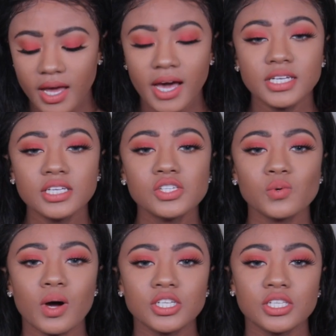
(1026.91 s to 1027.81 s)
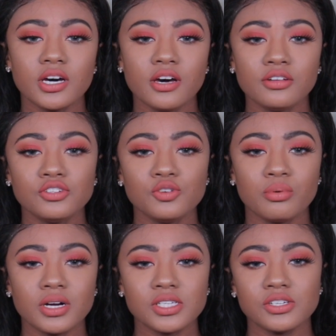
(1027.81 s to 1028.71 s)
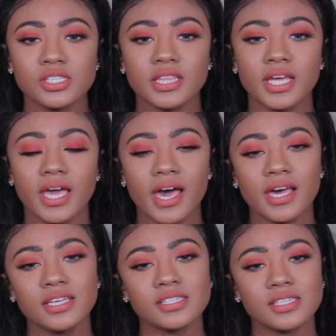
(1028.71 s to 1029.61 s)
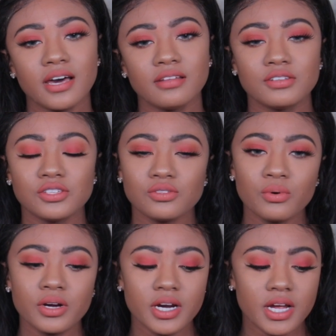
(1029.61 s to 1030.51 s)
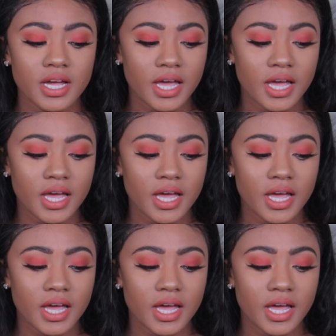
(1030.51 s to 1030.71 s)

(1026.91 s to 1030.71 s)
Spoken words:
I did swatch the other two bronzers that they had inside of the store,